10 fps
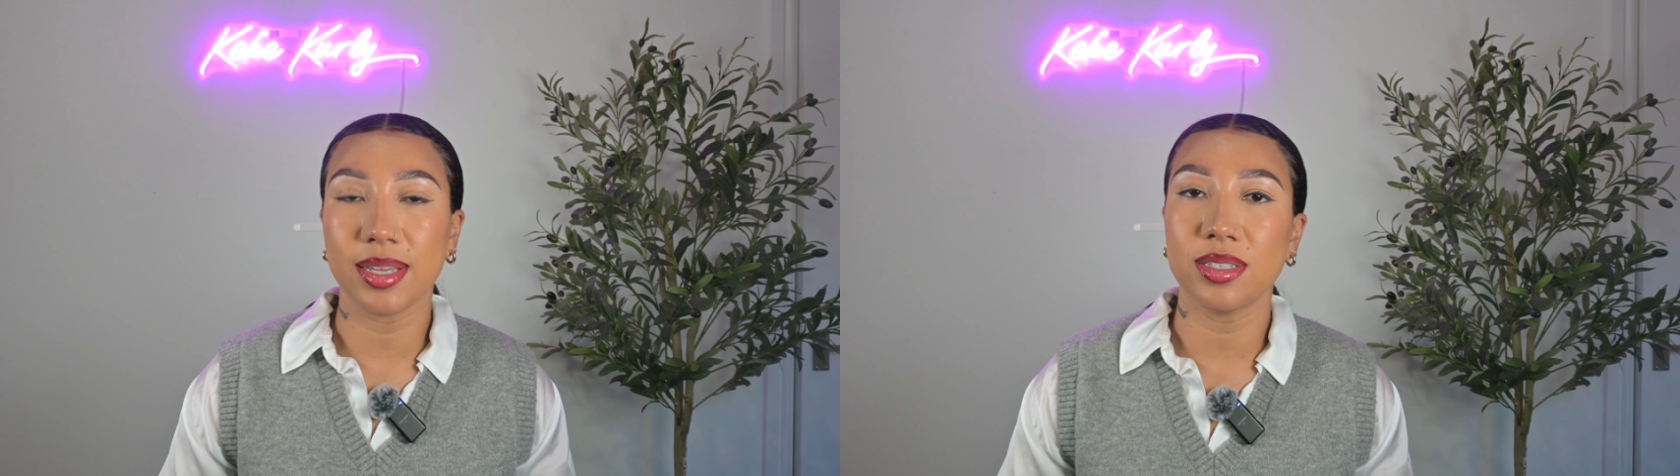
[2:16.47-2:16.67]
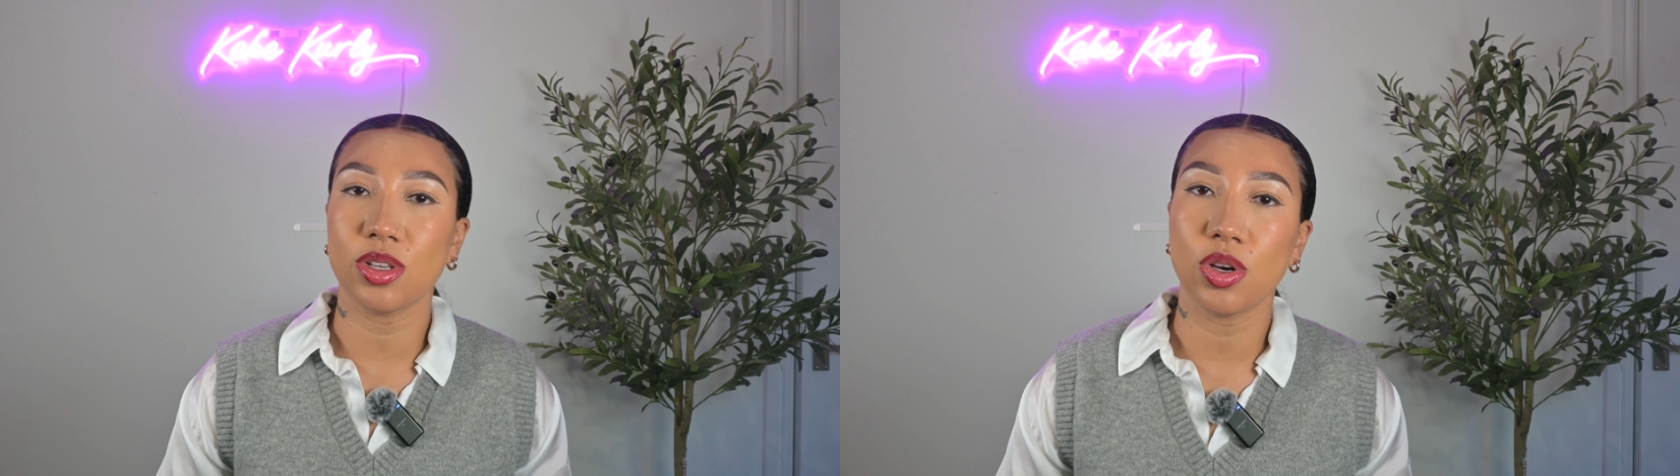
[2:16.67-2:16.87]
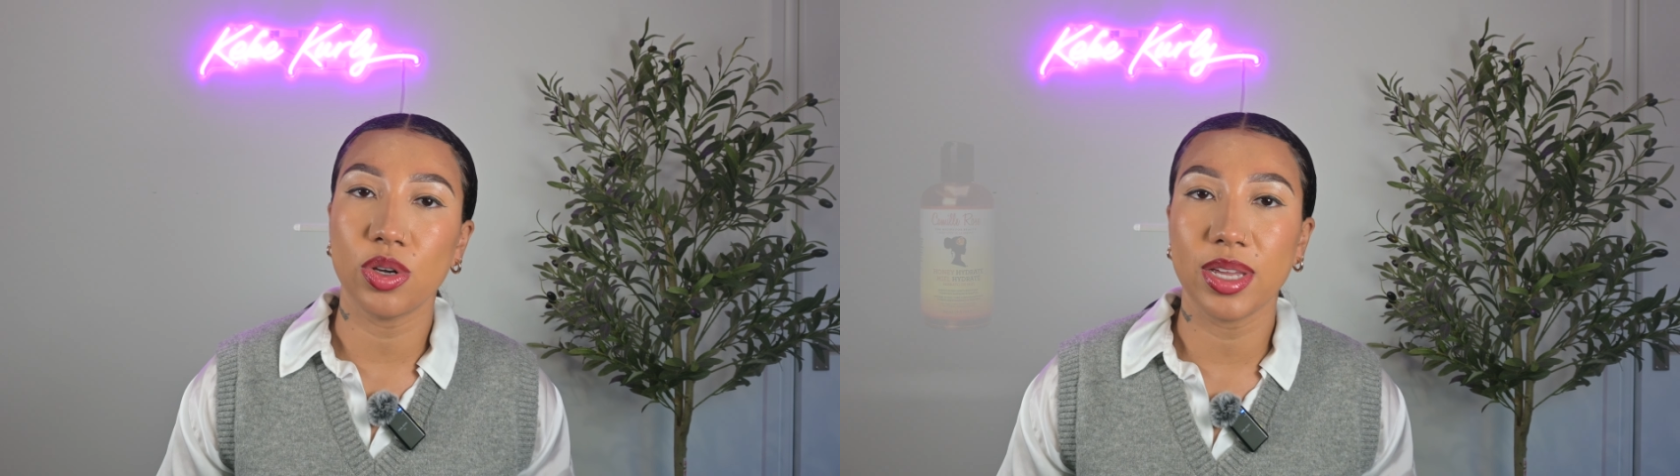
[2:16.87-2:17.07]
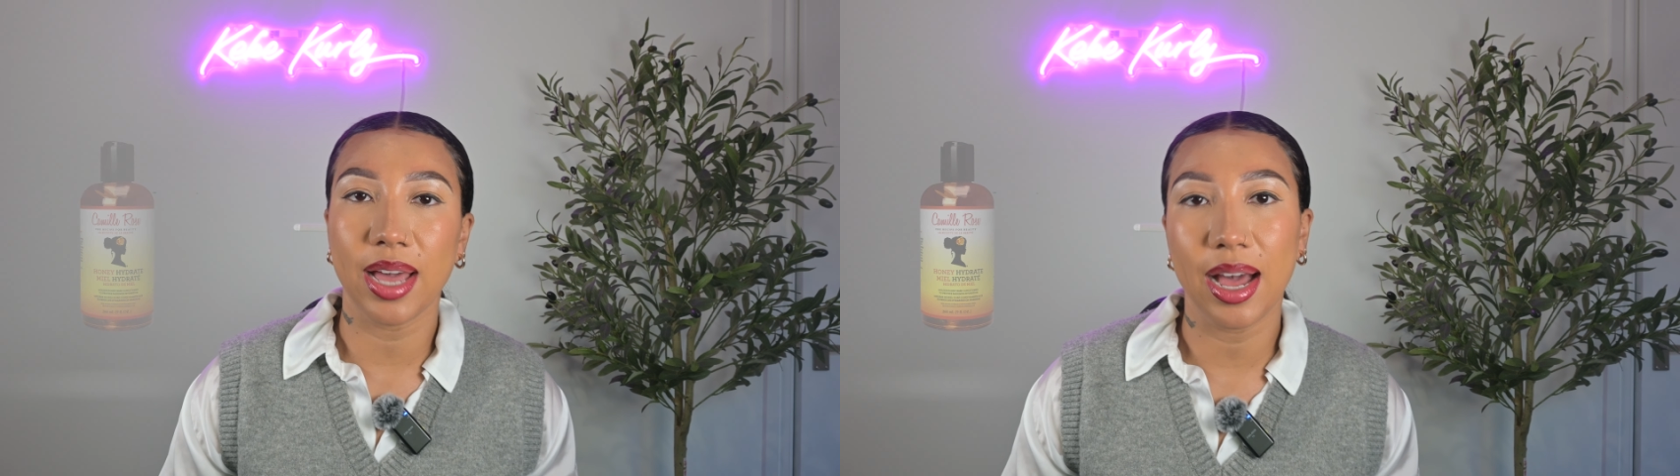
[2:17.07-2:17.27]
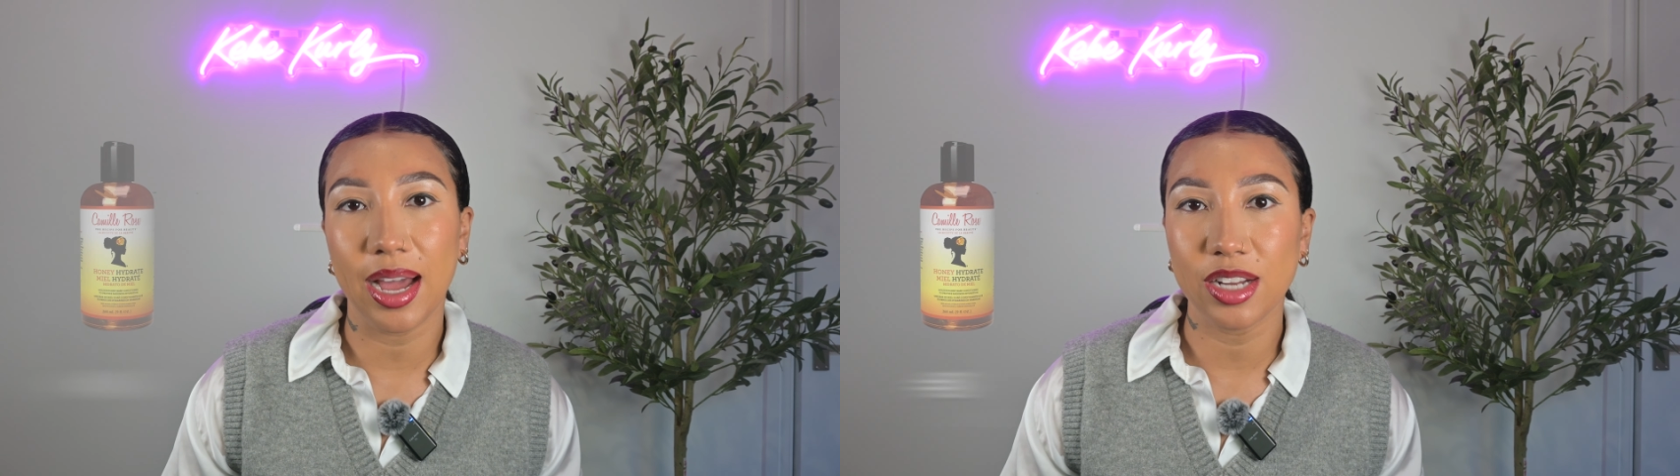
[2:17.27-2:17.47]
It is the Honey
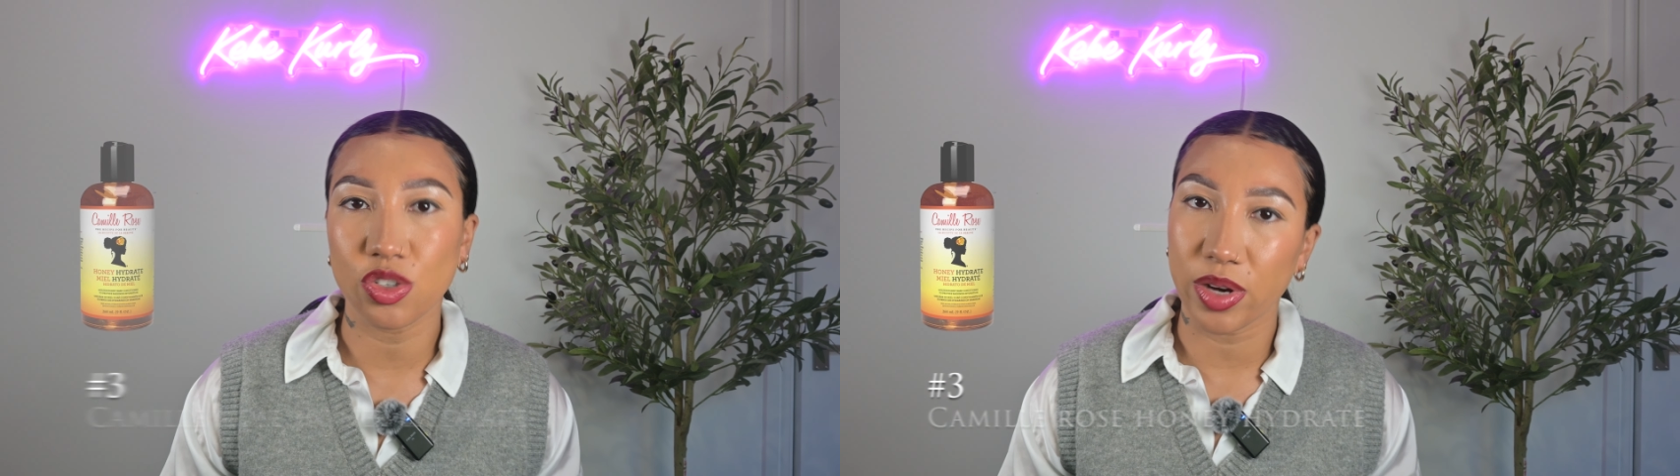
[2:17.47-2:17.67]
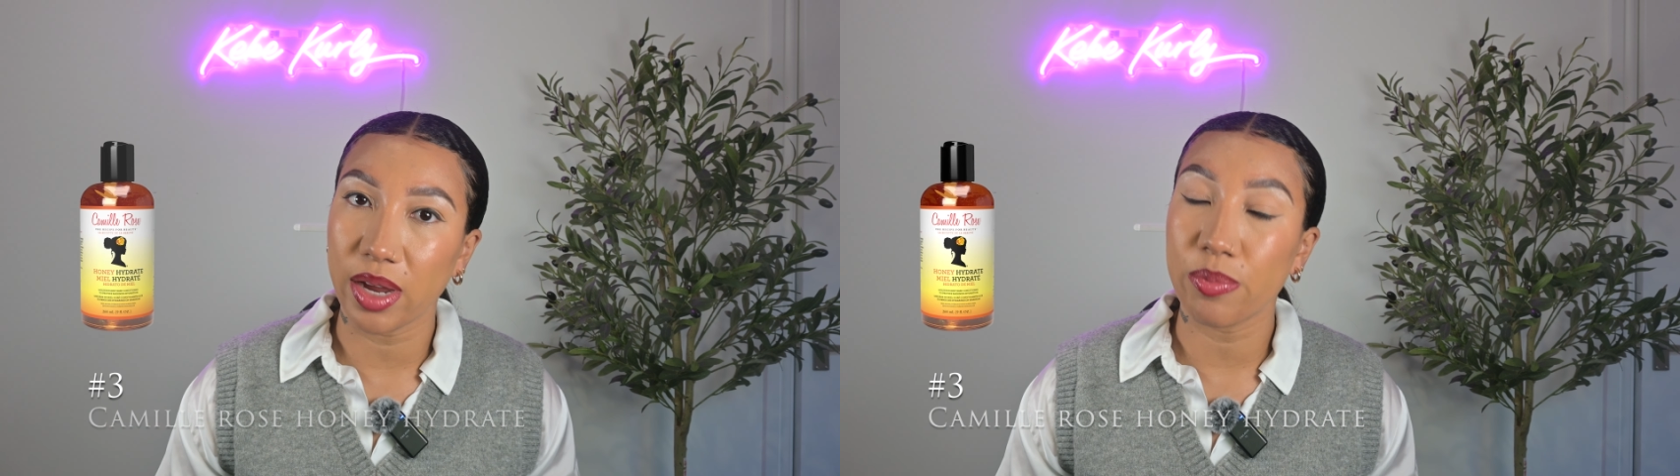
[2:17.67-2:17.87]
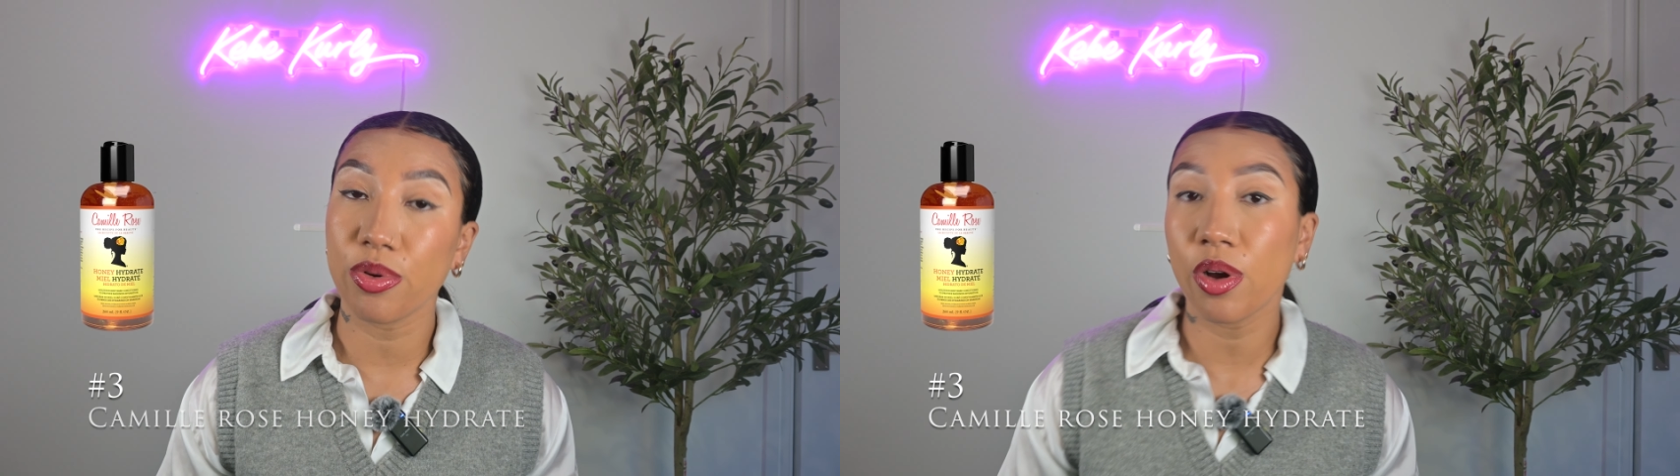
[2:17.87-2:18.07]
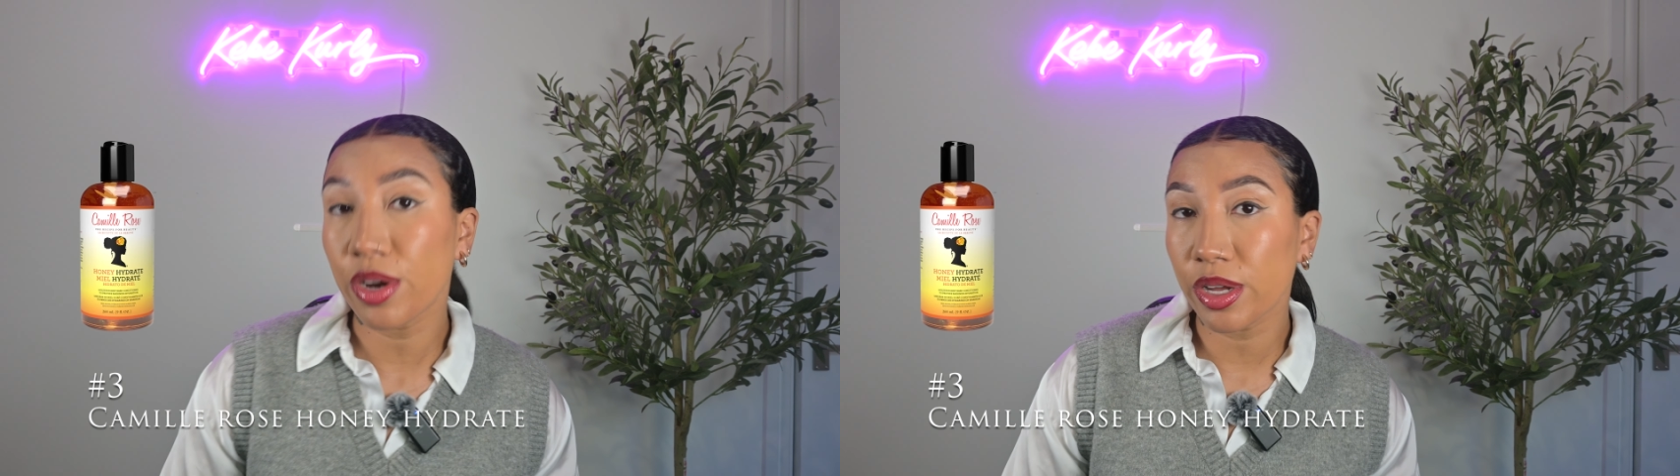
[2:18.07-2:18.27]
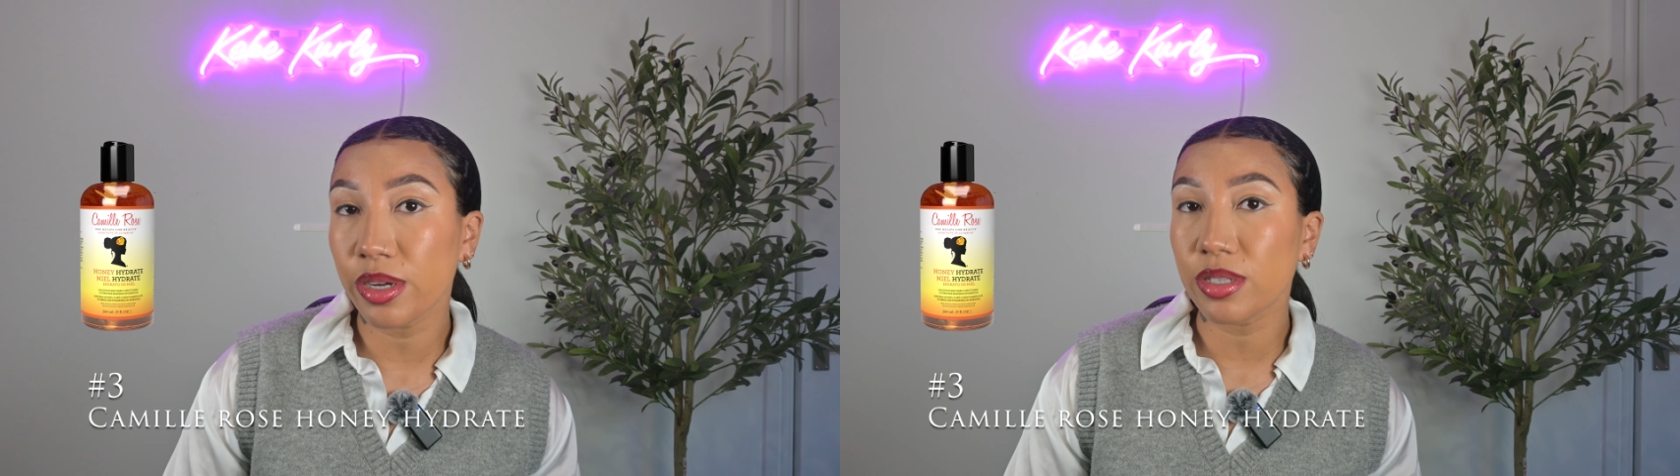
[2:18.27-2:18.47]
Hydrate
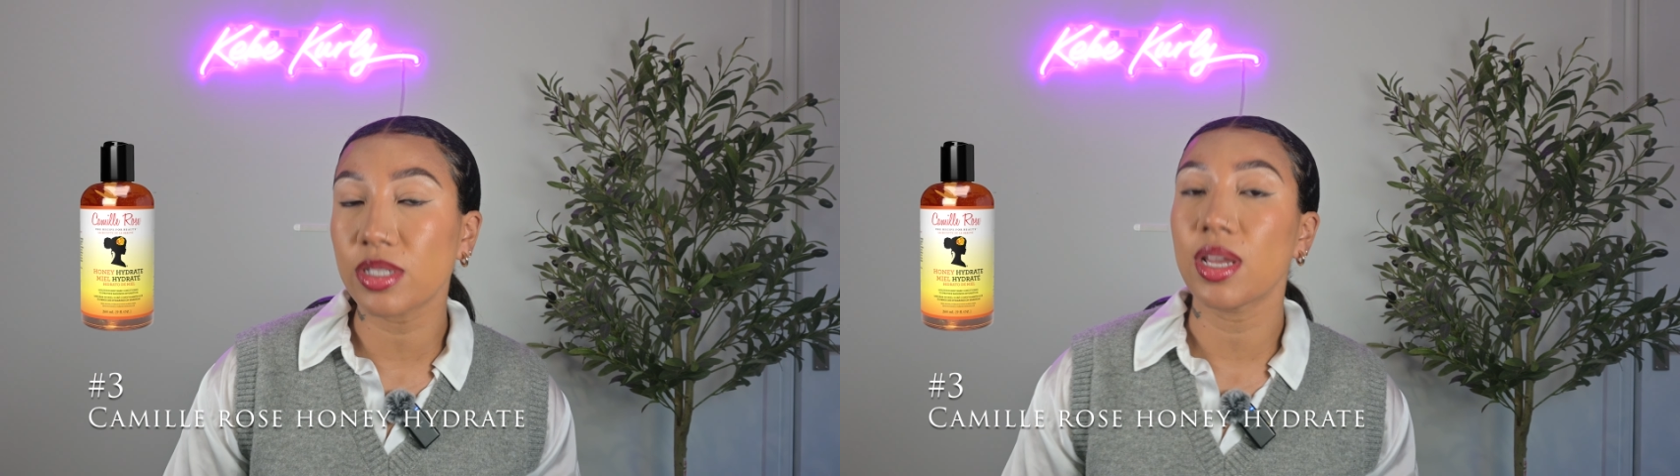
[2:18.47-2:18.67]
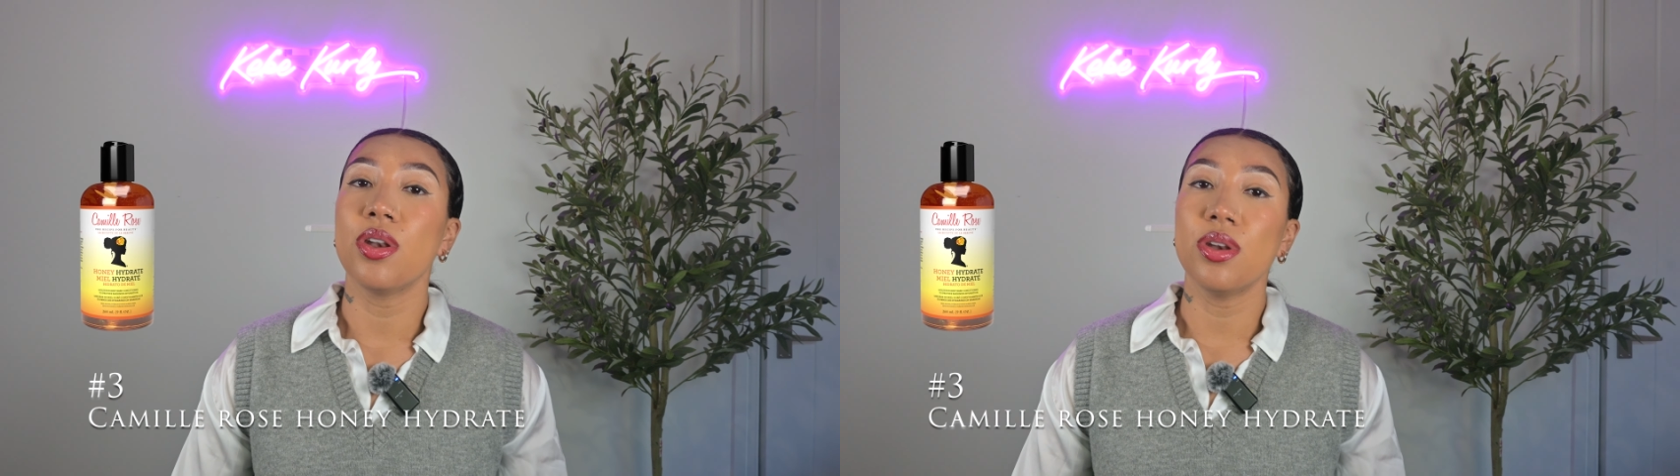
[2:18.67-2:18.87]
product.